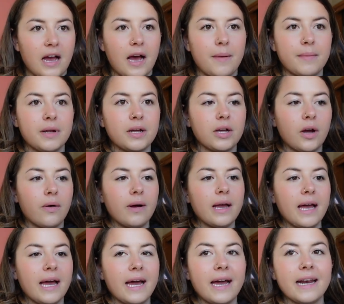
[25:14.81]
I'm gonna go
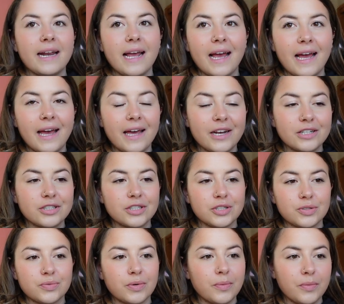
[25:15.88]
ahead and
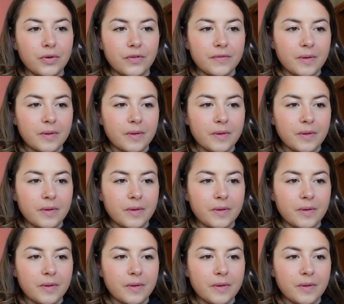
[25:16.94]
just remove